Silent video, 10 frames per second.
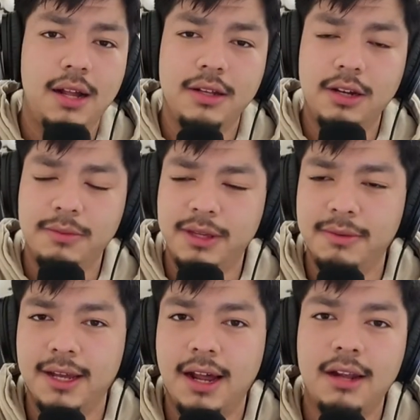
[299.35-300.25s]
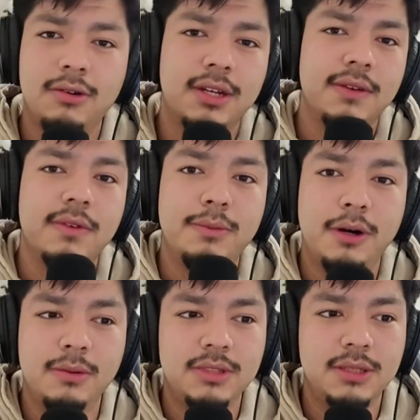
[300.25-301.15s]
you know me, man. I don't give up
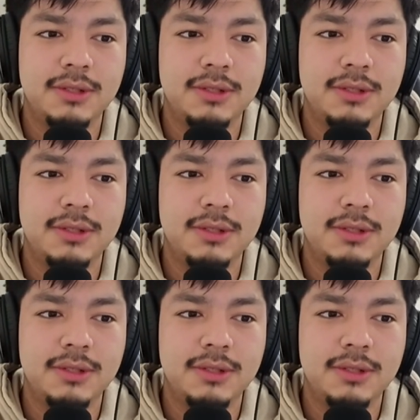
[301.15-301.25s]
hope just